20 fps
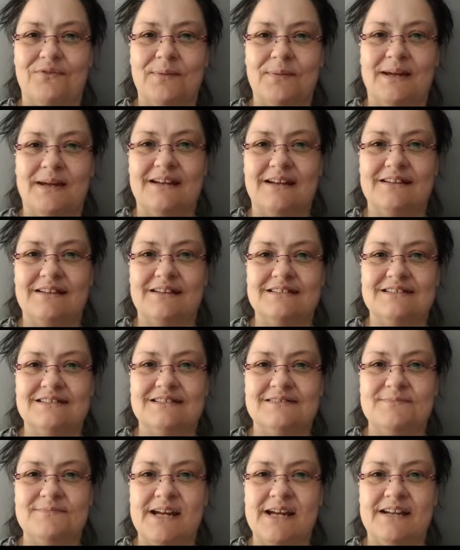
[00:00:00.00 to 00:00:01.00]
everybody.
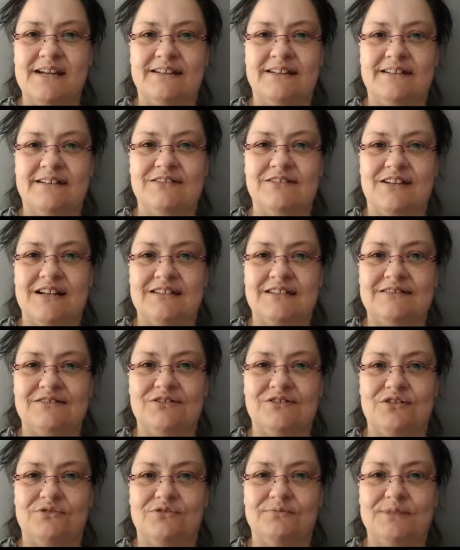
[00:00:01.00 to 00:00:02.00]
This is Mandy in
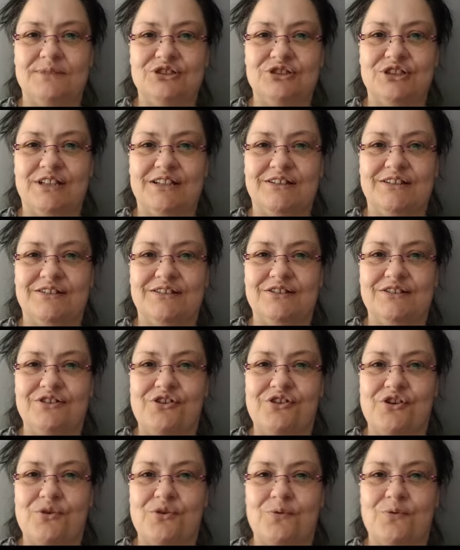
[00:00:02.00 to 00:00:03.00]
Gladstone, Michigan.
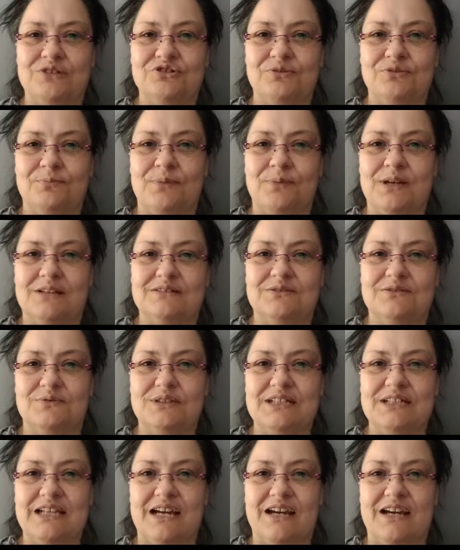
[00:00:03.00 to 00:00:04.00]
You're watching
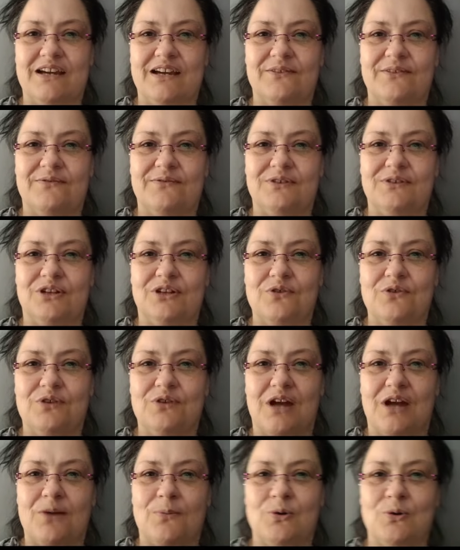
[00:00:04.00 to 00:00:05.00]
Picks with Dave.
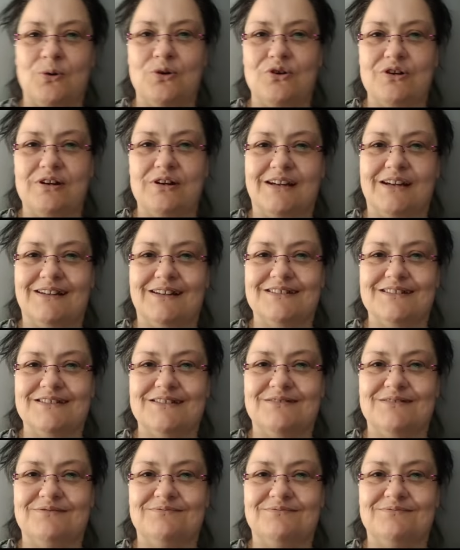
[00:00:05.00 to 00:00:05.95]
Go Cowboys!